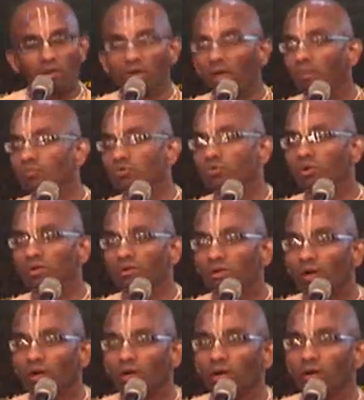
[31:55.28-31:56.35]
come to a,
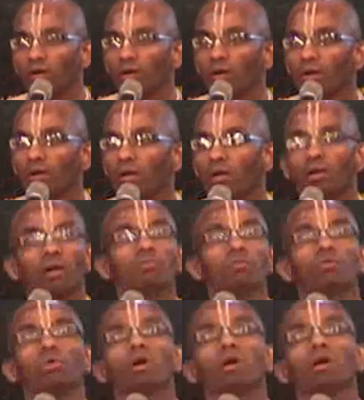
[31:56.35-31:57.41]
uh, come
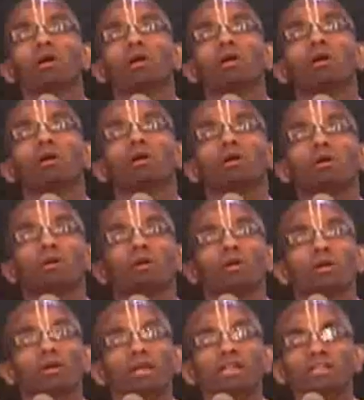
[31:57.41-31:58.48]
to a
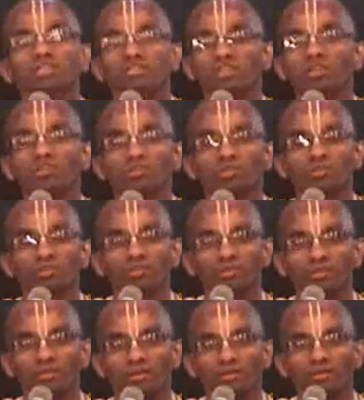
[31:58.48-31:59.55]
hill station.
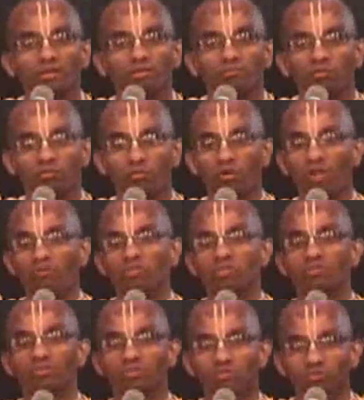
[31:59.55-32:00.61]
Before I was
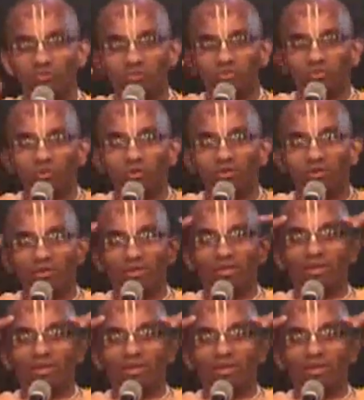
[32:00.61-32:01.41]
introduced to ISKCON,